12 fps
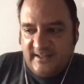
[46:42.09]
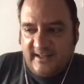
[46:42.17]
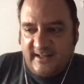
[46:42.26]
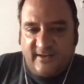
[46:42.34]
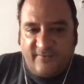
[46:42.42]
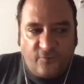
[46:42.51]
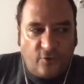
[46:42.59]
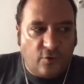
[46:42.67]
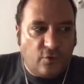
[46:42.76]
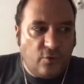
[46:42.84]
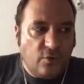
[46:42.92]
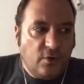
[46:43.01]
that the
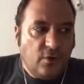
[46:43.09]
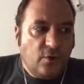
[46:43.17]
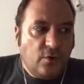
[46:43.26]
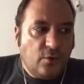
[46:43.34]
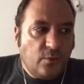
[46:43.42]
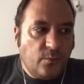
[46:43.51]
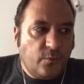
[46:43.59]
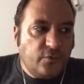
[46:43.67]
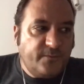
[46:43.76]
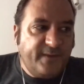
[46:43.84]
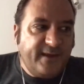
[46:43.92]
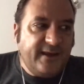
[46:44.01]
flow
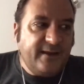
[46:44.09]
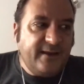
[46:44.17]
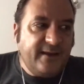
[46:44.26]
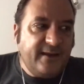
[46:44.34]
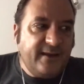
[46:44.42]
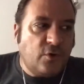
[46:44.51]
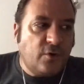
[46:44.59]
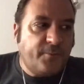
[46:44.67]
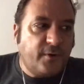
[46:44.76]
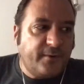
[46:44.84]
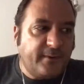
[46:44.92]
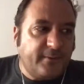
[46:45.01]
would be more
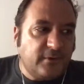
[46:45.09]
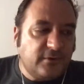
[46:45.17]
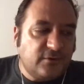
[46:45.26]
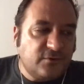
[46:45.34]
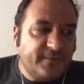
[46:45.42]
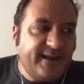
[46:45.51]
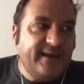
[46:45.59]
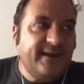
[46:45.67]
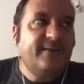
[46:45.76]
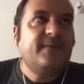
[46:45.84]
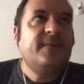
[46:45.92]
probable to be